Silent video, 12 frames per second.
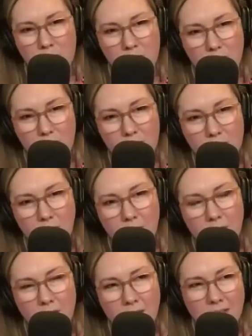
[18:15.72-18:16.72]
series.
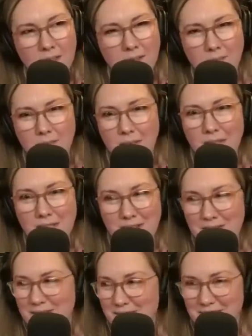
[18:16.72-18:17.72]
At least
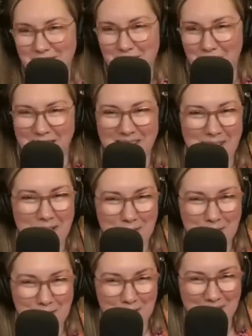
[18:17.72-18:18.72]
I'm
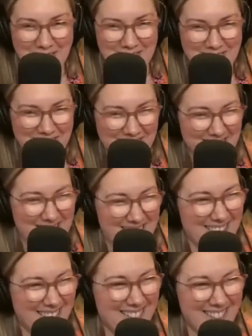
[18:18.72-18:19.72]
assuming he still is.
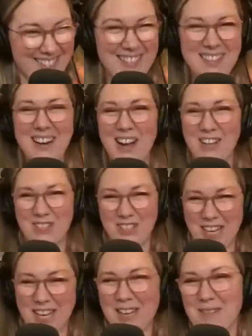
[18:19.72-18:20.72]
I should
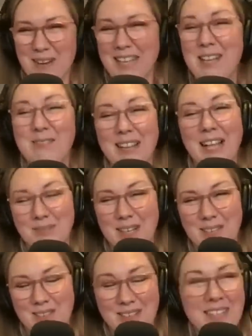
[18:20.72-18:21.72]
check, but that's what
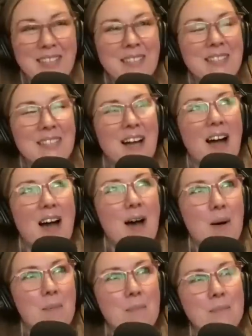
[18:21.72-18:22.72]
he was doing.
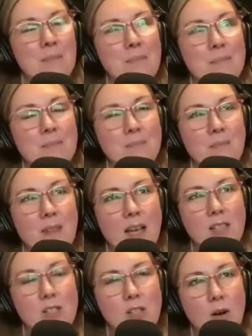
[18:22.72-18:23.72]
And
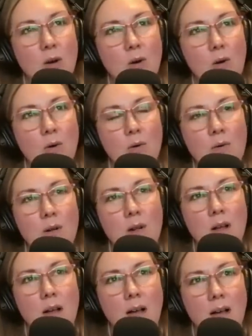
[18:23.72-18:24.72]
so
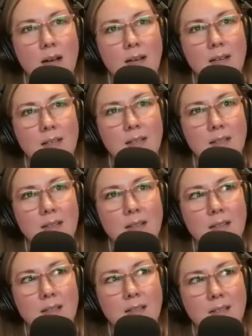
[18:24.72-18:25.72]

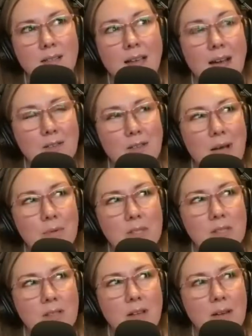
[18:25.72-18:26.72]
yeah, so that
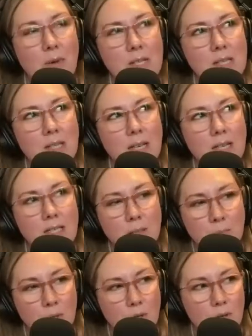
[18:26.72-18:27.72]
was, it wasn't like a
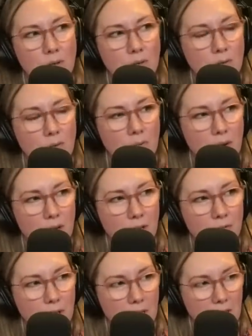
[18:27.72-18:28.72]
typical where
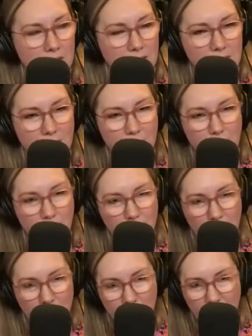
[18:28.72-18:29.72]
you really get to sit with your
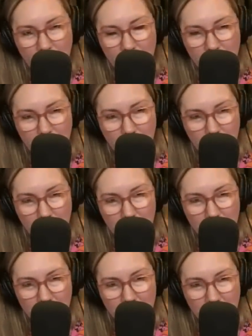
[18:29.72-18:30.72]
director and get to know
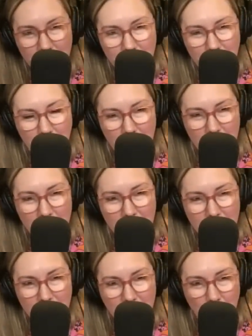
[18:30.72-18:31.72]
them on
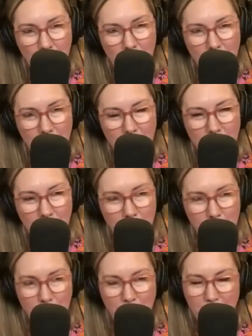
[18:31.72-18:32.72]
a more
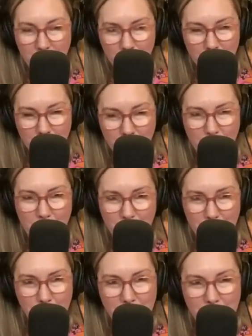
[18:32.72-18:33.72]
personal level when you're in
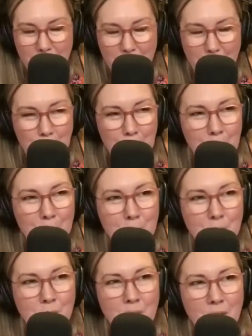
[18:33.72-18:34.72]
the suite together.
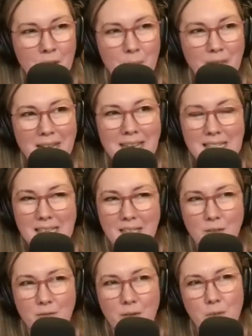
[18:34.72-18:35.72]
But then he's in
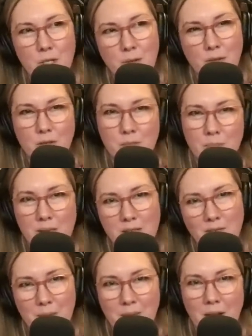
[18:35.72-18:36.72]
the film too, and there's bits
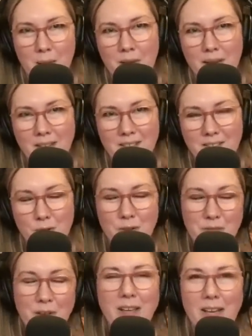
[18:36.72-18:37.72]
of him that I'm like, so I
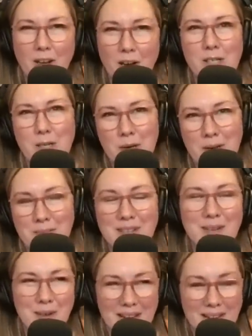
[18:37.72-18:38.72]
felt like I got to know him in a way.